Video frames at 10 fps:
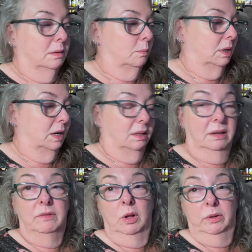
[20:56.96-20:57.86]
but I
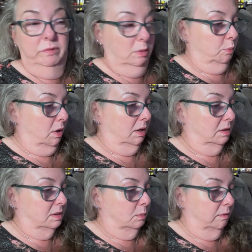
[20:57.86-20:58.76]
love all of their
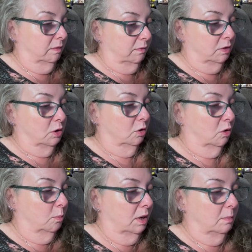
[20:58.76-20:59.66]
products. So even if you don't
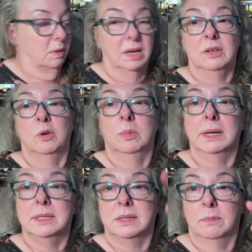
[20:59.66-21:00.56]
go buy mine, go
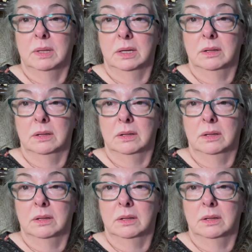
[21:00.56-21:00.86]
buy something.